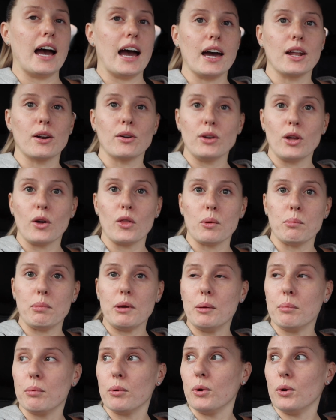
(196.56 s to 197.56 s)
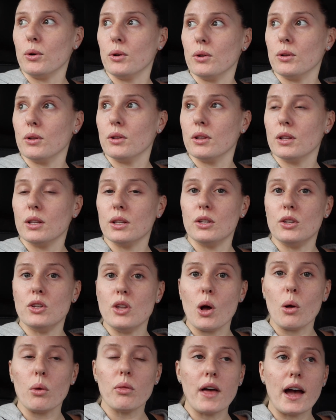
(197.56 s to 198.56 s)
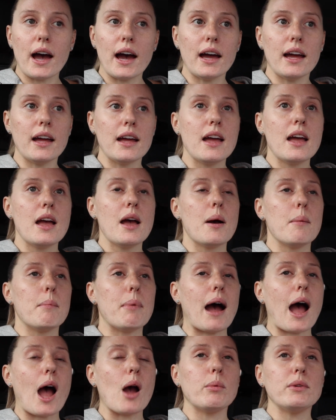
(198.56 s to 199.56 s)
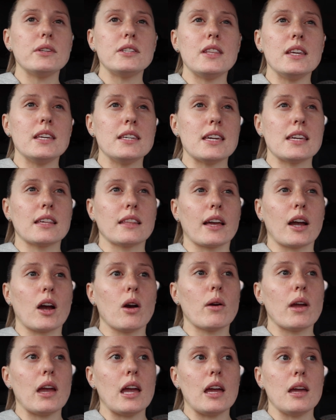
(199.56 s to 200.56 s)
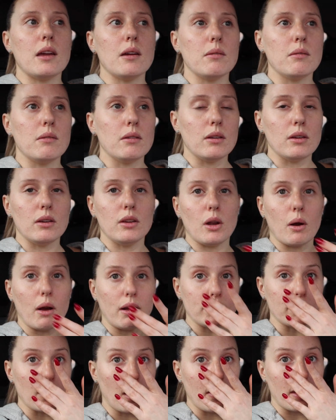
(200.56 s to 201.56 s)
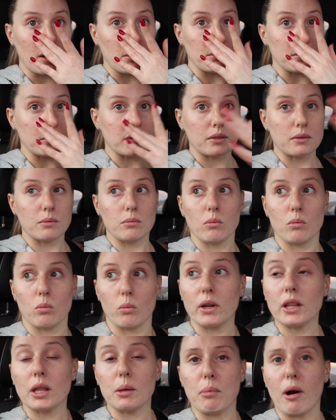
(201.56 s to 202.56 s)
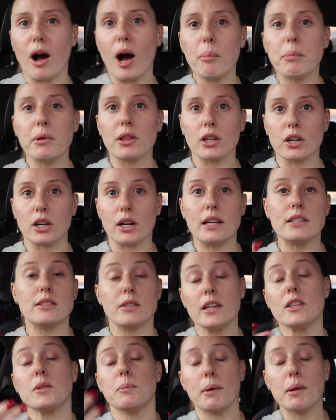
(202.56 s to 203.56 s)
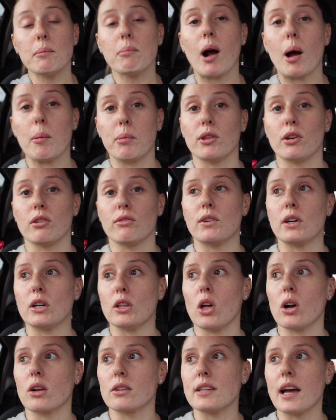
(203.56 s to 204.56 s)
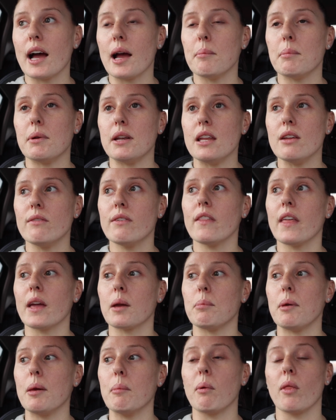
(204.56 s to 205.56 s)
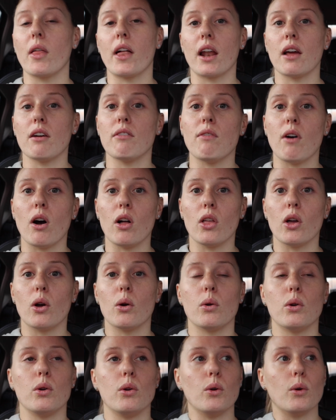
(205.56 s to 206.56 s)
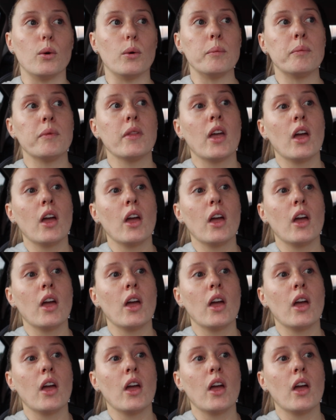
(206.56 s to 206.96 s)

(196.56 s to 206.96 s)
I don't know that people know that, but I was thinking like, okay, you know, I saw that it was really popular. It's been popular for a long time, but even like people that I follow who